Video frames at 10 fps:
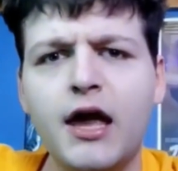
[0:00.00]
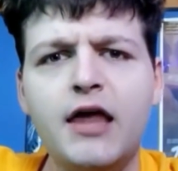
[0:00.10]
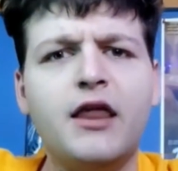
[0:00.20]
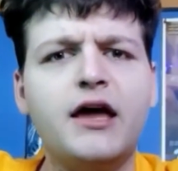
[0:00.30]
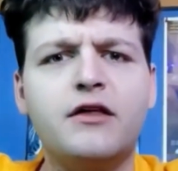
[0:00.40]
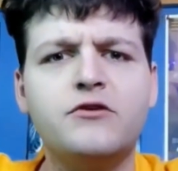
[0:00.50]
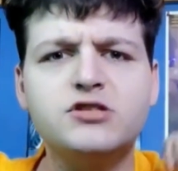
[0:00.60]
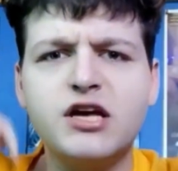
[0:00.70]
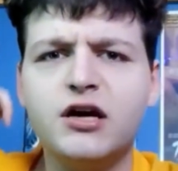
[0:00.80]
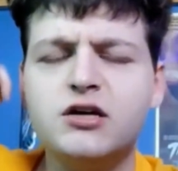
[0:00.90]
And like,
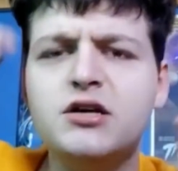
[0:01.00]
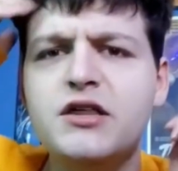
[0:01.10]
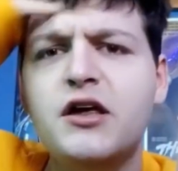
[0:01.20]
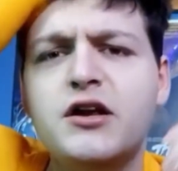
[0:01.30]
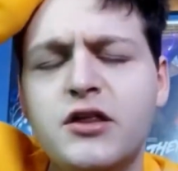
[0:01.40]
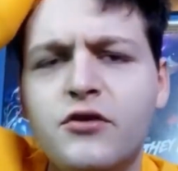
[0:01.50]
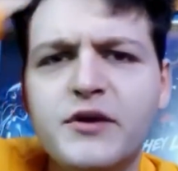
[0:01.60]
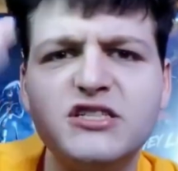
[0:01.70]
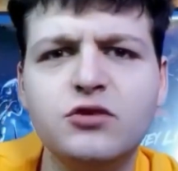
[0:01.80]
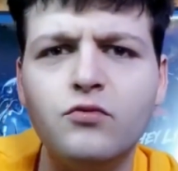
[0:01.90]
there's like, and the
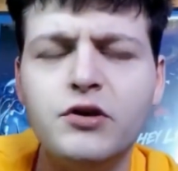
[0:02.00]
reason,